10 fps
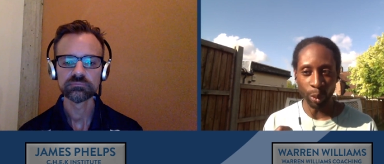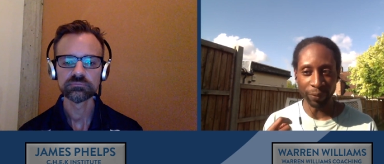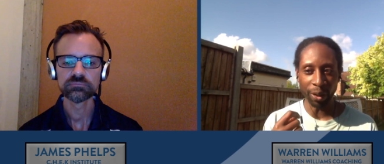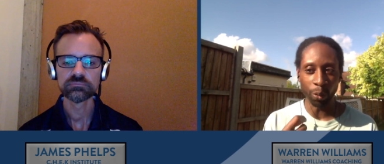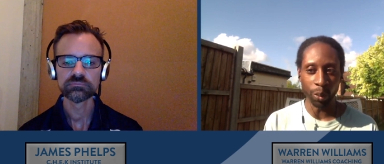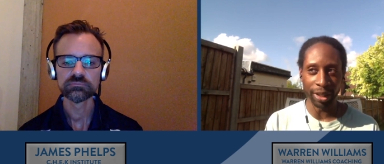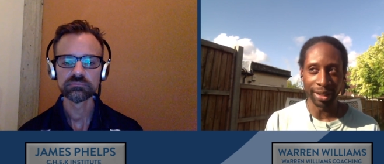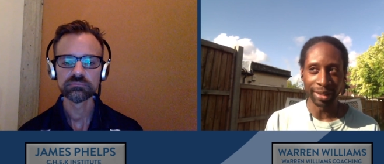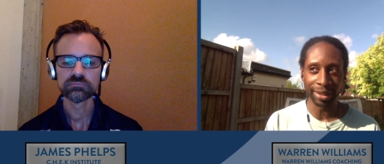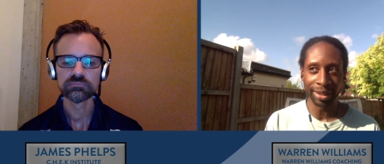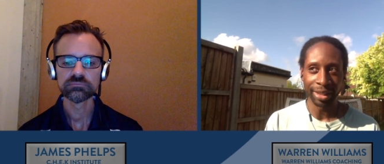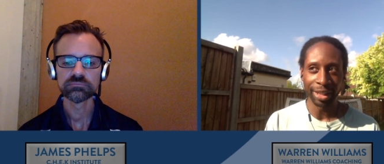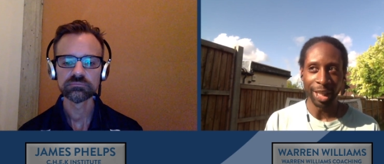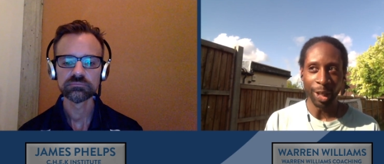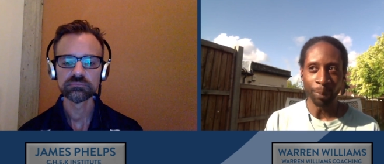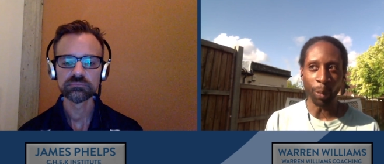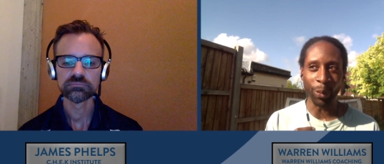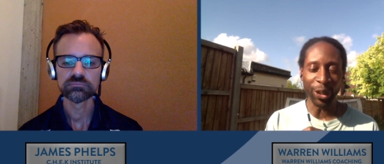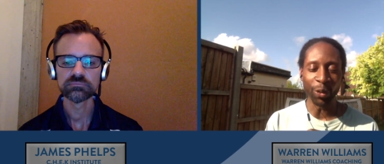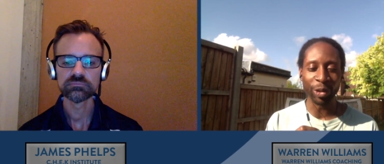Speaker 1: with our words, but
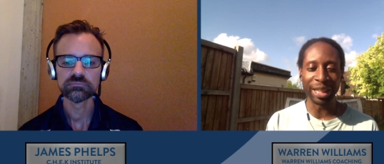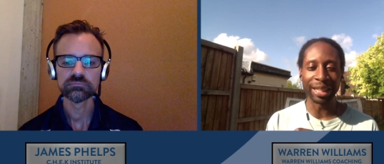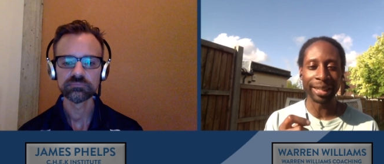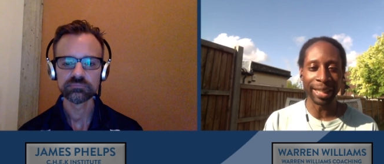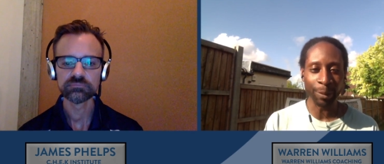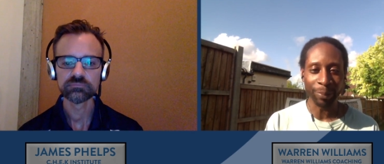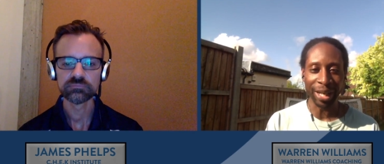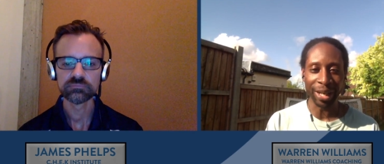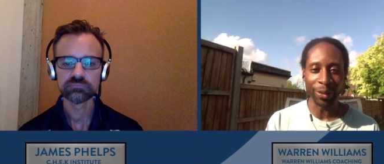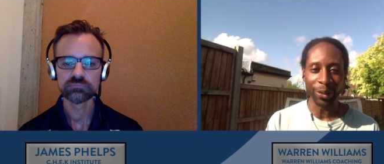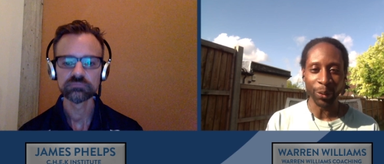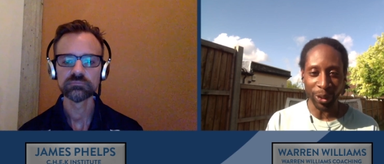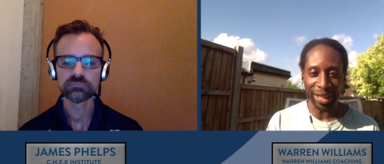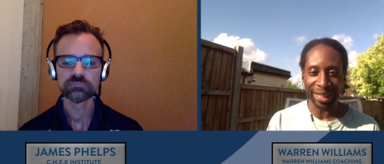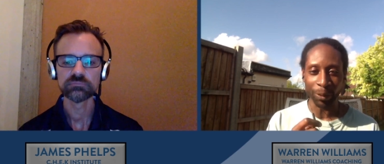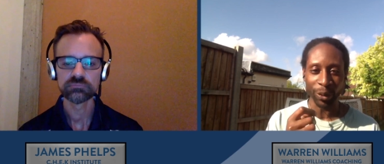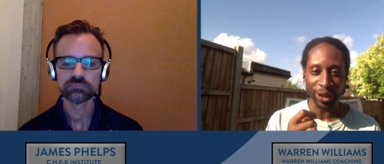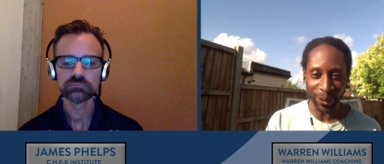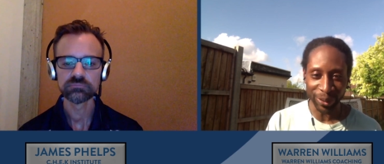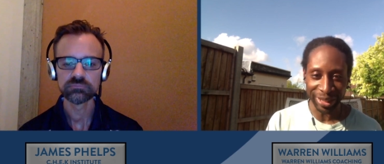we don't really think about the words that we're
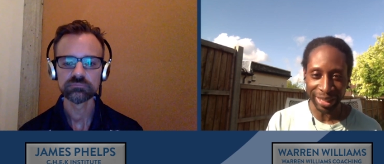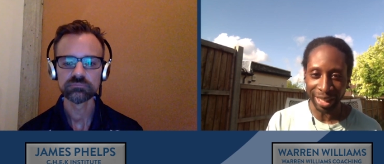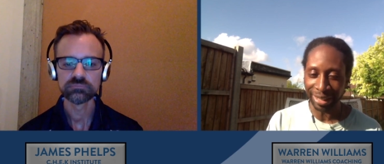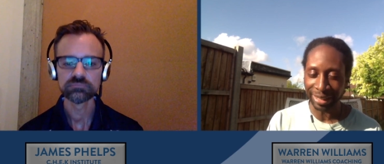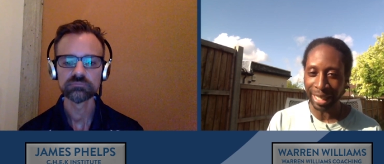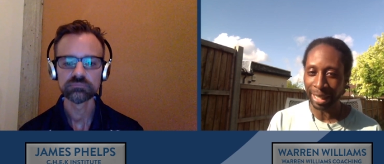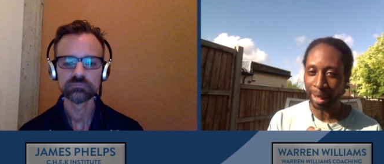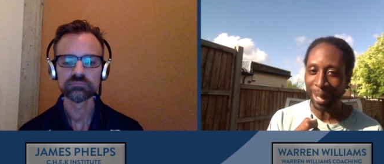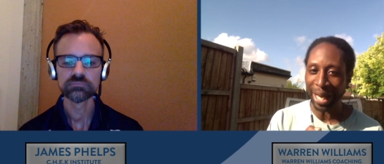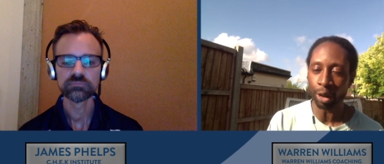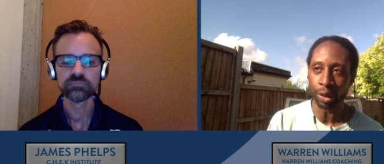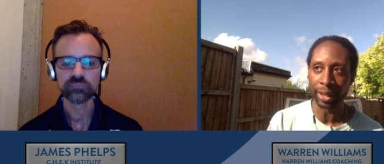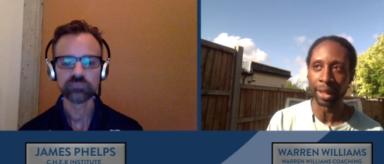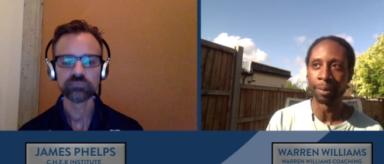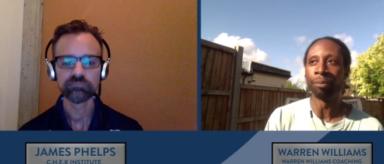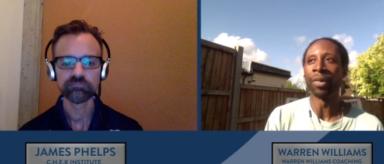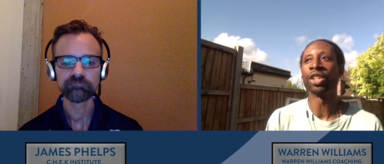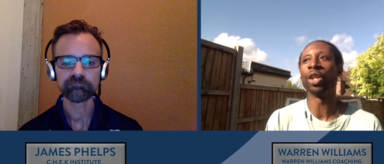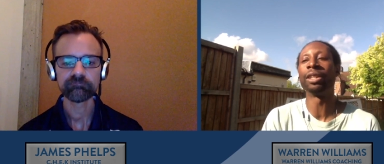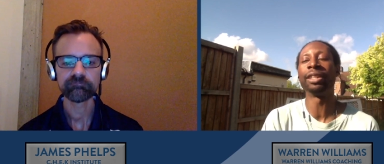using and understanding the power of it.
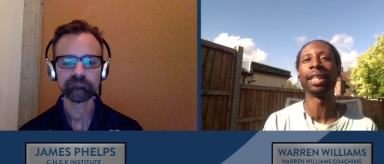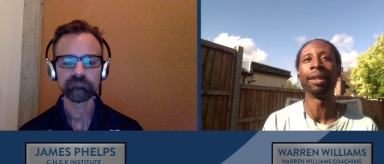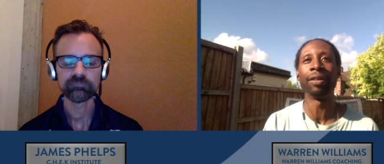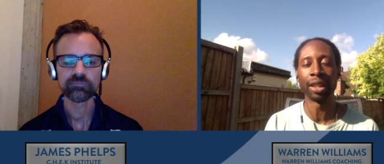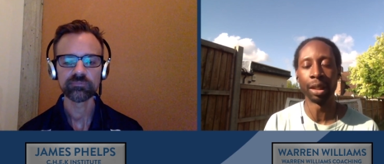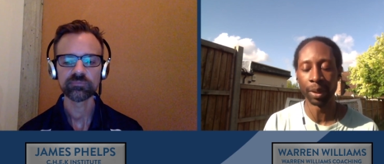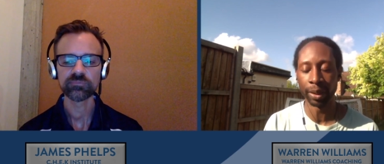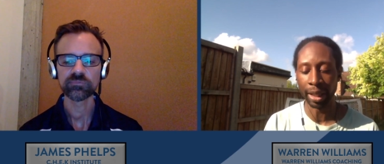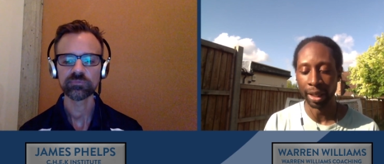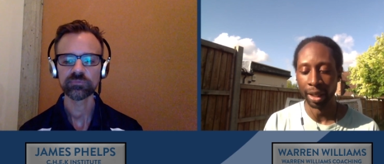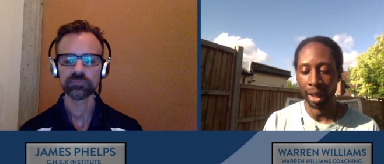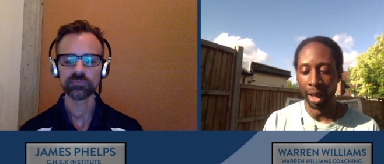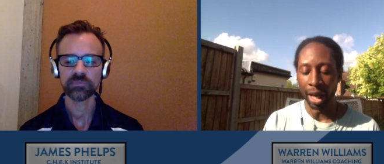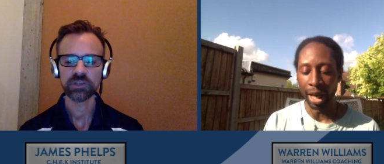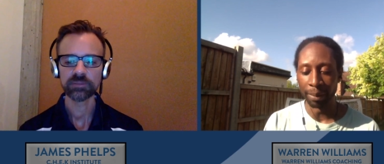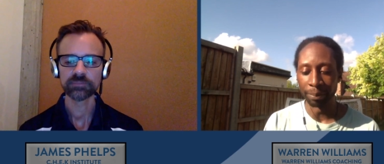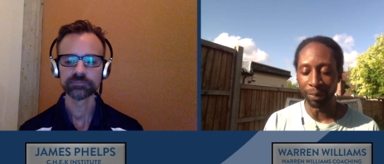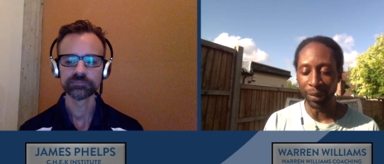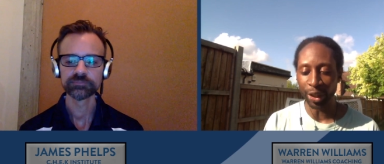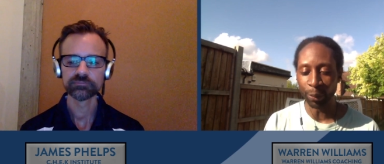So just to give example of Um,
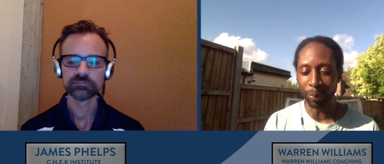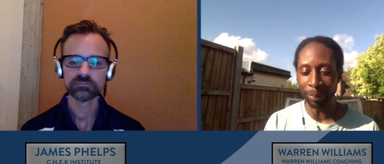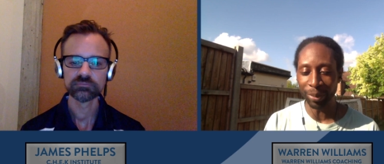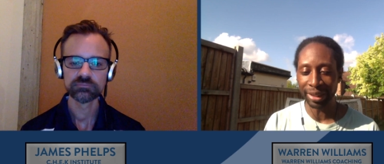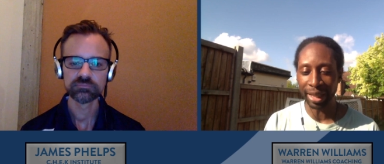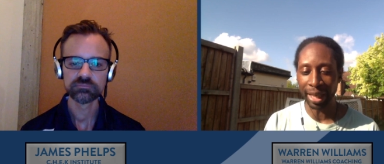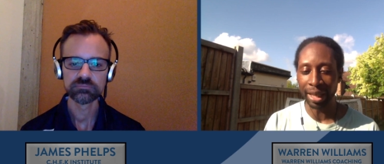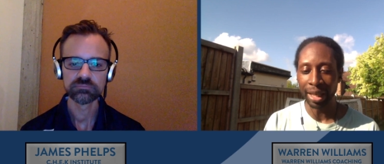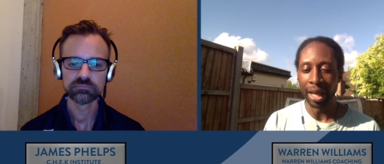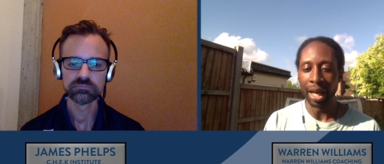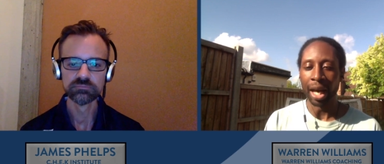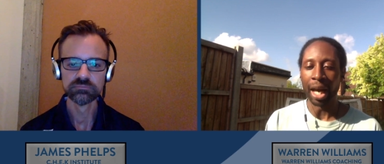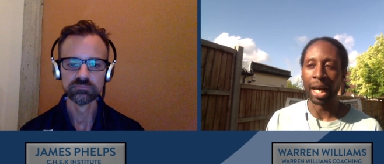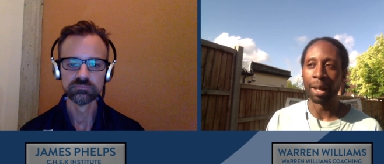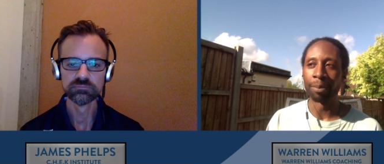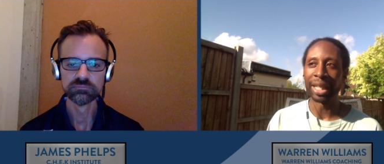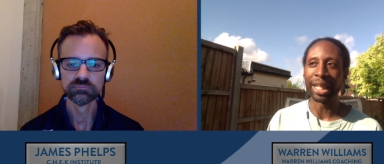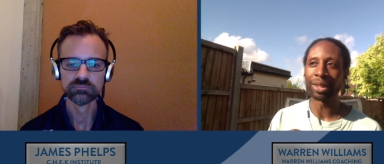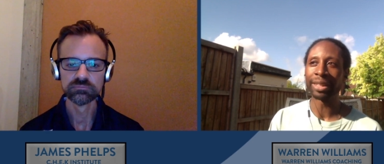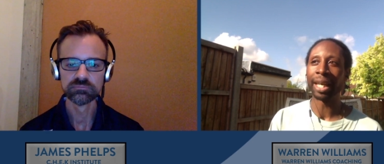so people say, um, they
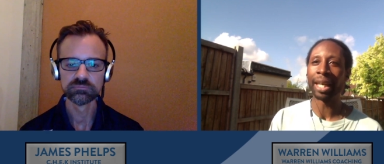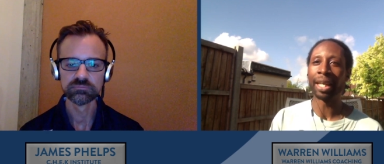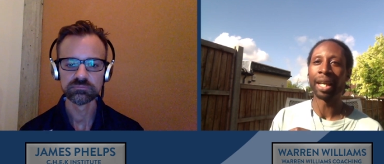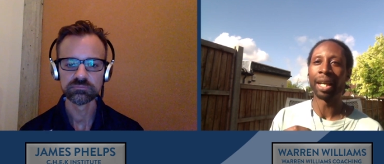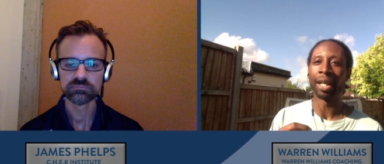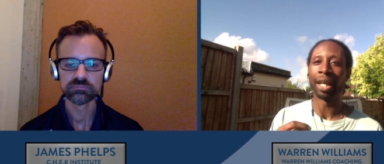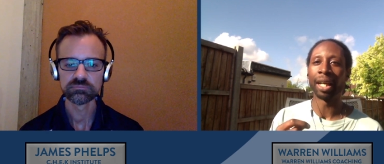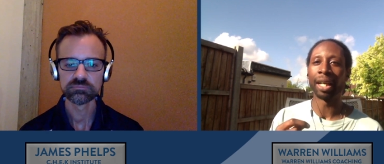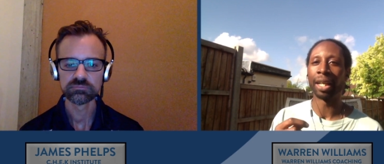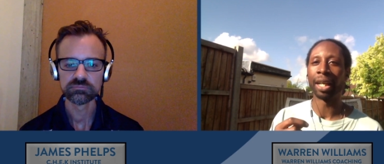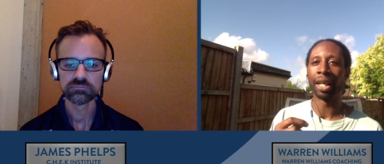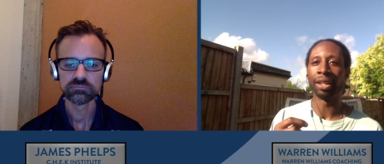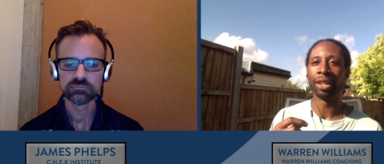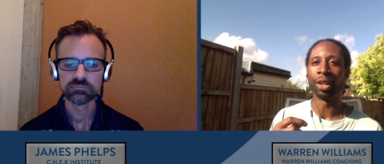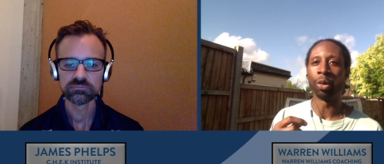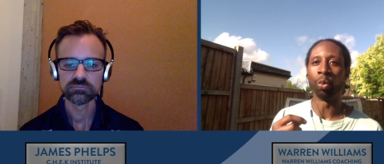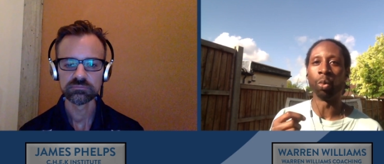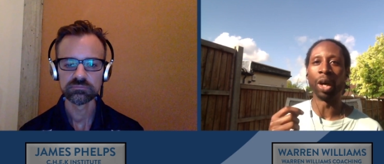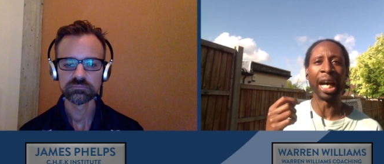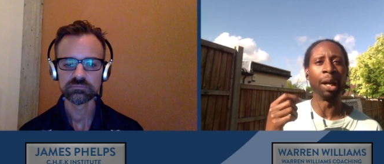don't say, you know,
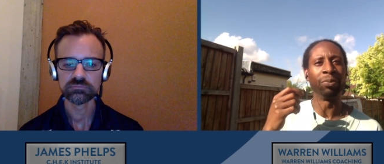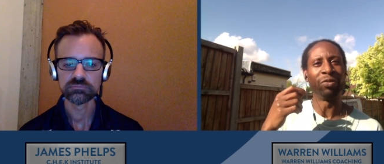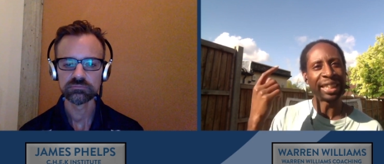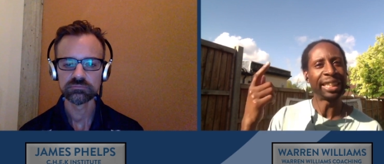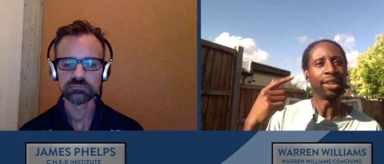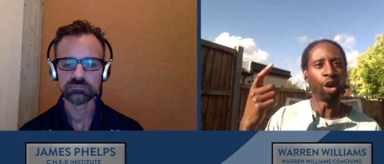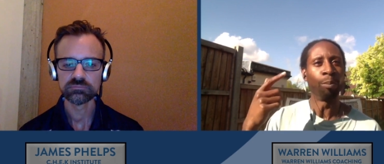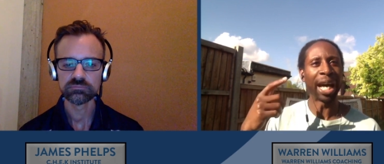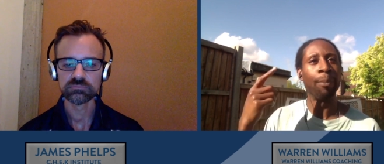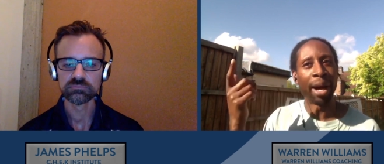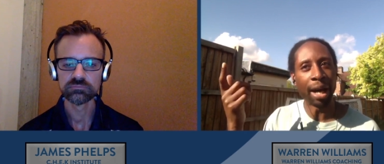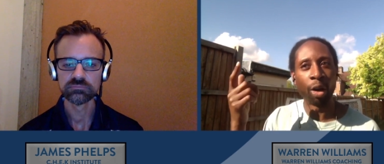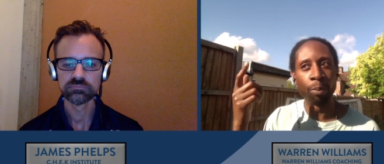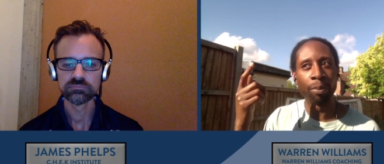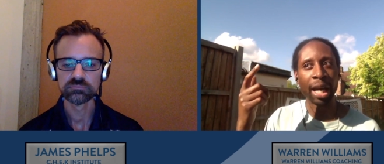um, this is on my, on